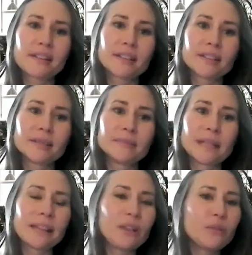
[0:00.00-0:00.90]

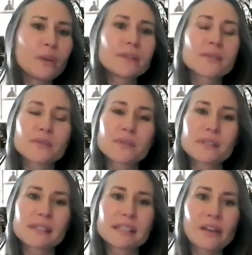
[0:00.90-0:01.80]
Um, I think you guys
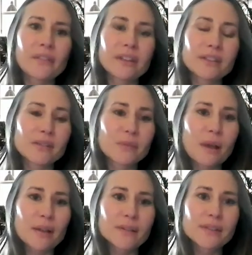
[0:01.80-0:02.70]
host just state events as
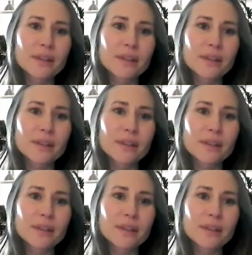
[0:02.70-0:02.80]
well.